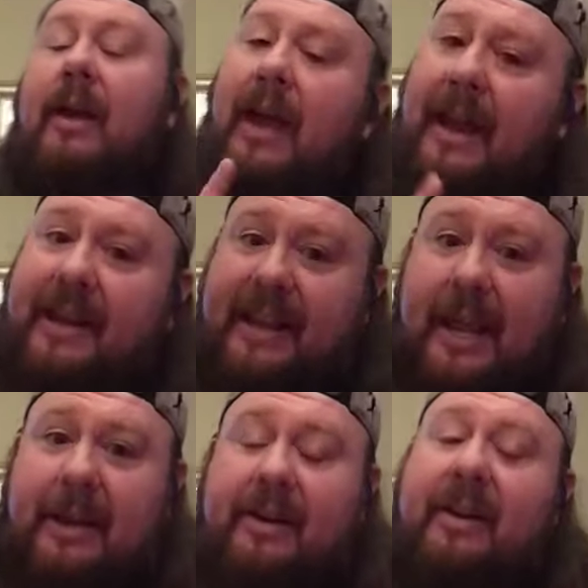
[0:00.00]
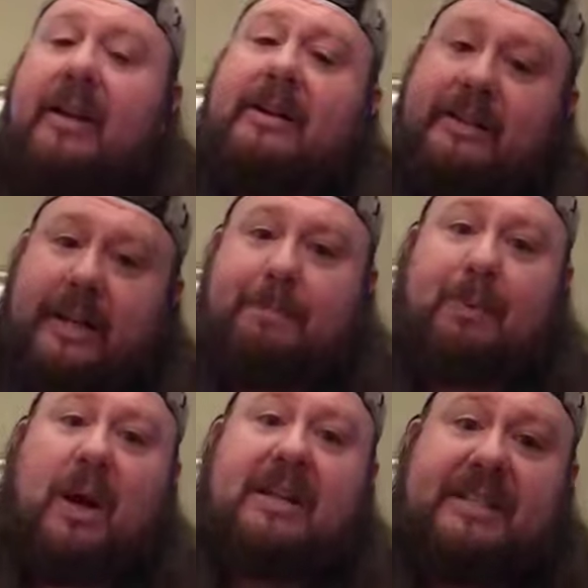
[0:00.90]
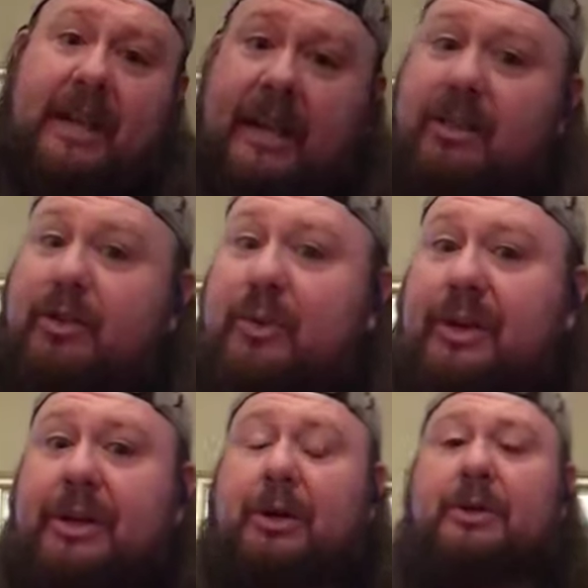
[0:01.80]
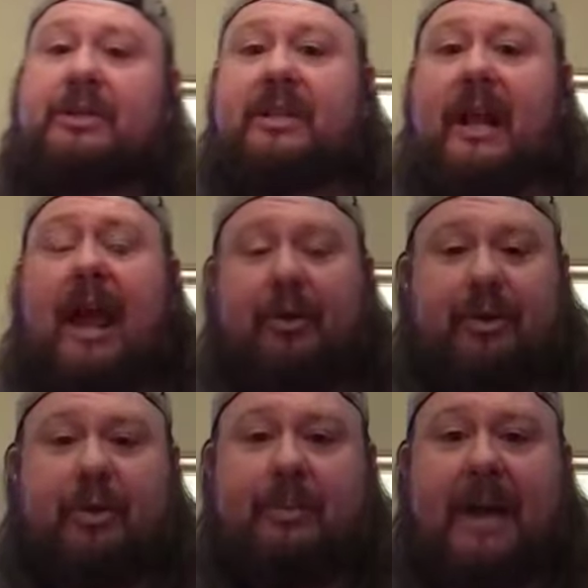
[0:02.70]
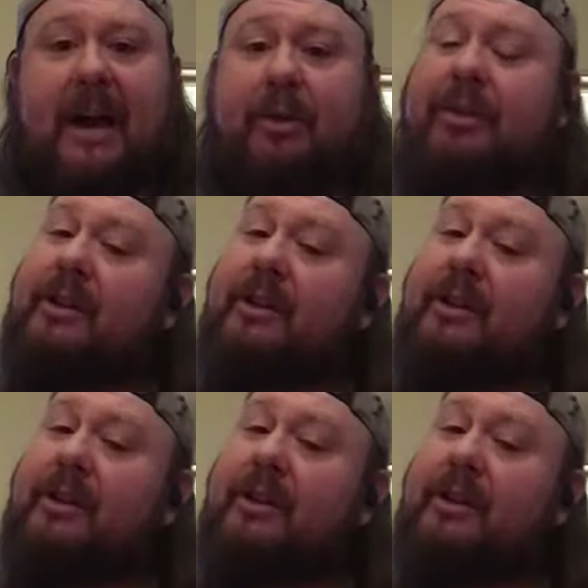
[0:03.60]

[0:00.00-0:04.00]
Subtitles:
And again, deep breaths in through the nose, out through the mouth.